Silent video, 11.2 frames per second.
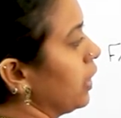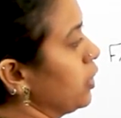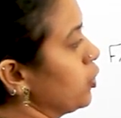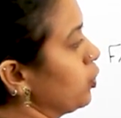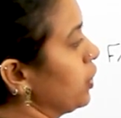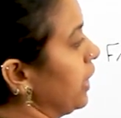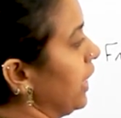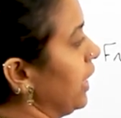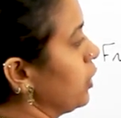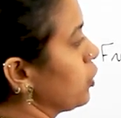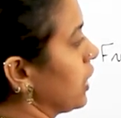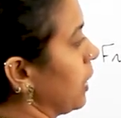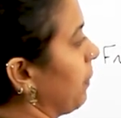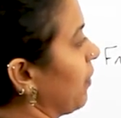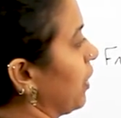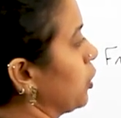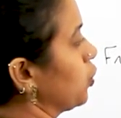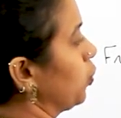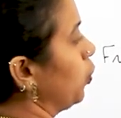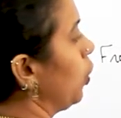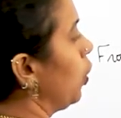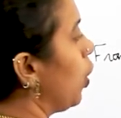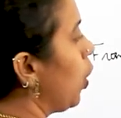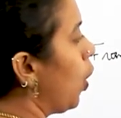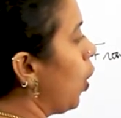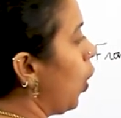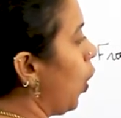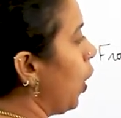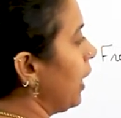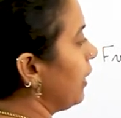into 3 into 10 power 2 whole